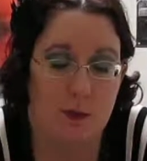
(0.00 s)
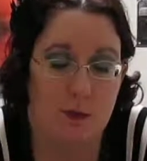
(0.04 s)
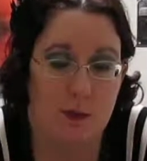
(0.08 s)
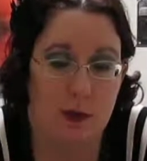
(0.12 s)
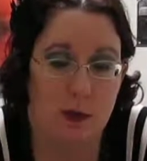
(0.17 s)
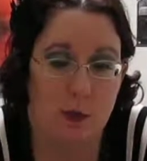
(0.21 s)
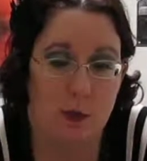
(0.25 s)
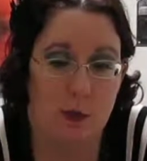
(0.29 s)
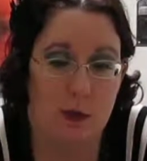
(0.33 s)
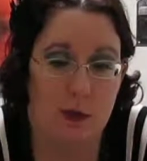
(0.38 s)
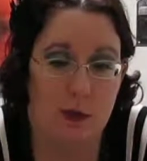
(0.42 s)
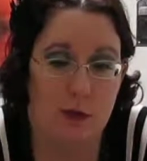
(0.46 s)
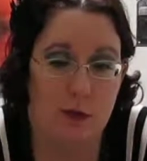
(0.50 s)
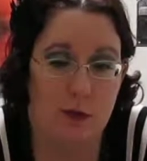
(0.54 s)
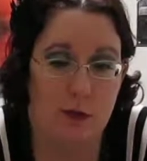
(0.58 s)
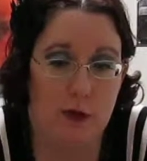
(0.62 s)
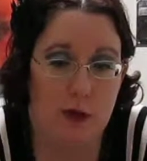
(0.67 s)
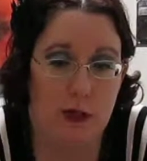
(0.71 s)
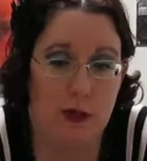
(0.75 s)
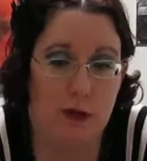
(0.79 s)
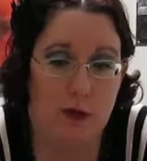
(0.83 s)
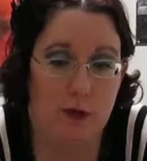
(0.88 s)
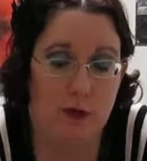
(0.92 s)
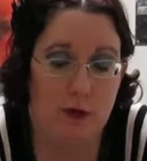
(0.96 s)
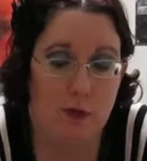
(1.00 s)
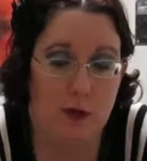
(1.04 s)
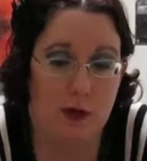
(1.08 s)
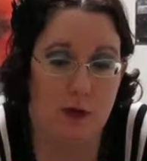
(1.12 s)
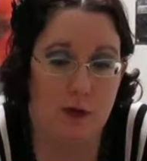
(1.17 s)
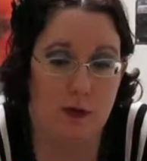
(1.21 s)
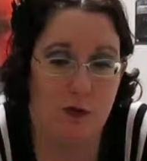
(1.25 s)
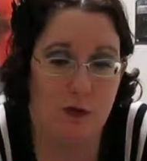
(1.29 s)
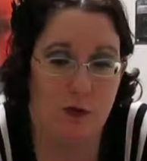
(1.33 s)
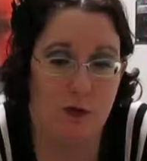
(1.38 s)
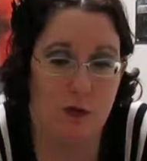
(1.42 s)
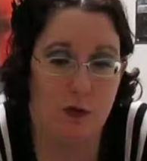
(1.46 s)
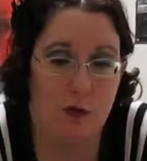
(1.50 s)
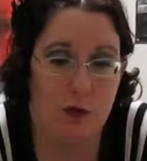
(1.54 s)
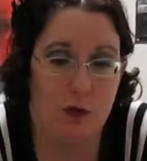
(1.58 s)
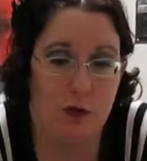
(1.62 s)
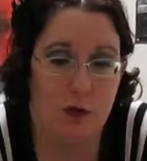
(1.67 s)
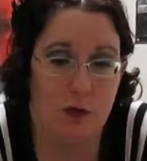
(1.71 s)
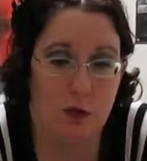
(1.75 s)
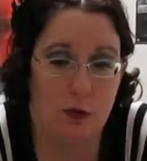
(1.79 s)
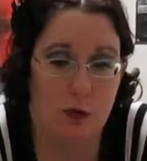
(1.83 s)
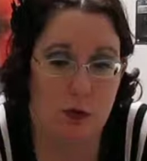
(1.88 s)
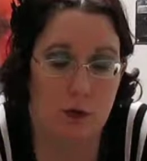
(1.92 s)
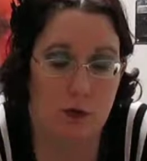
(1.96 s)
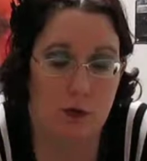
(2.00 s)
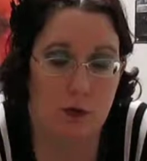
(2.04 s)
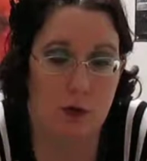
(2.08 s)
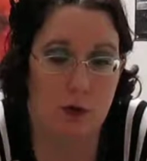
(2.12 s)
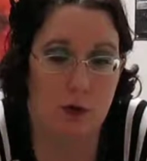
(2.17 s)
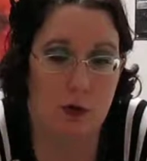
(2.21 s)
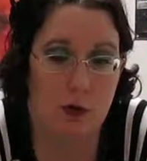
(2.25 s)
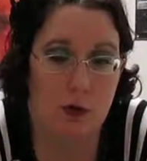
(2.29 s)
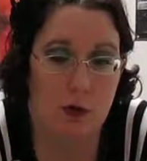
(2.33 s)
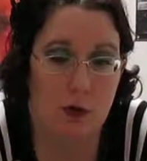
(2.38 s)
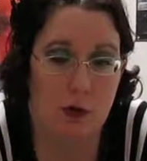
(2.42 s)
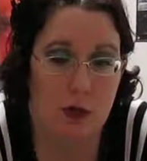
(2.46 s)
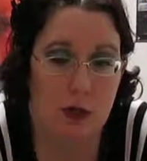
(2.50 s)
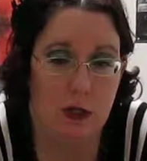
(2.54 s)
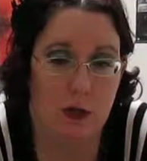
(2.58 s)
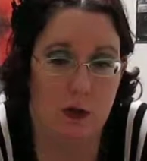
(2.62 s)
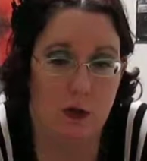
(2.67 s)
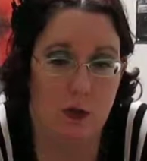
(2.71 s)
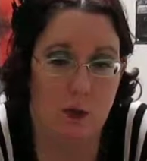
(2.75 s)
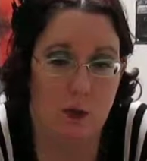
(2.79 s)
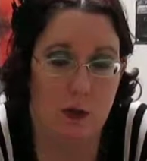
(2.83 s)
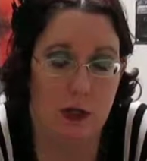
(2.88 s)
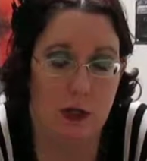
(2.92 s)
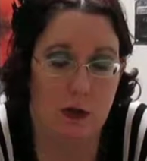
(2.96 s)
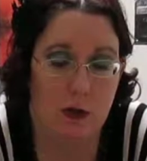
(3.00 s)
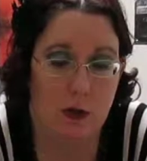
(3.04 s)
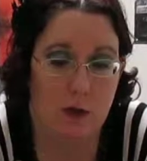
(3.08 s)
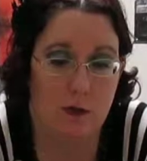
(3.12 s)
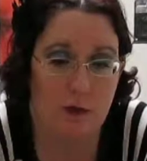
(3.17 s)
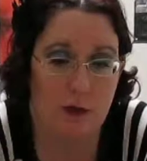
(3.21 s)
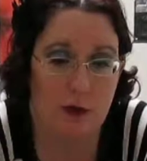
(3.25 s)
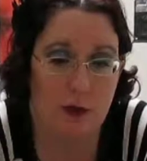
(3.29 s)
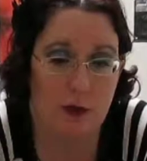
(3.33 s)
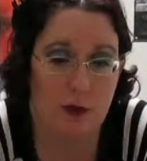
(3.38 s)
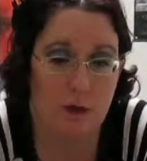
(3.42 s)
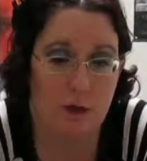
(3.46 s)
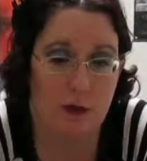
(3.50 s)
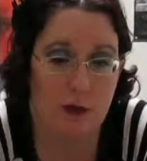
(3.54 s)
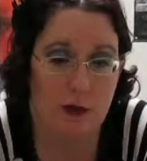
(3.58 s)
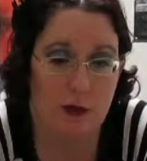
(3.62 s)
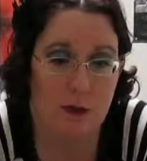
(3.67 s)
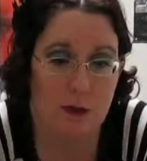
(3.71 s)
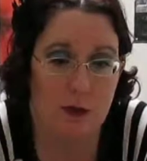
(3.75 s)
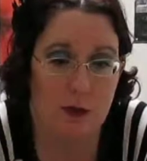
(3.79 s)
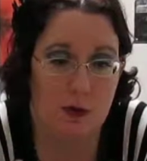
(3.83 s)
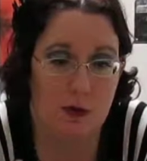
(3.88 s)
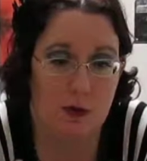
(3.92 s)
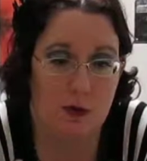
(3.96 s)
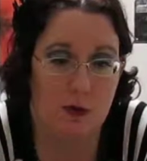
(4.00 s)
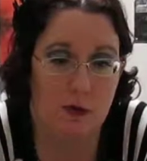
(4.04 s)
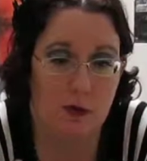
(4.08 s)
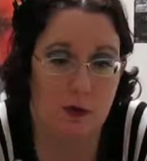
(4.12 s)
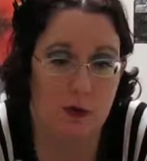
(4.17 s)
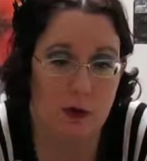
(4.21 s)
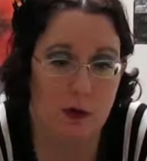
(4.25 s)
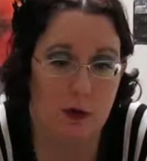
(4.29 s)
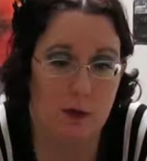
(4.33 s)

You really see he's a man that's very tortured, by a lot of inner demons.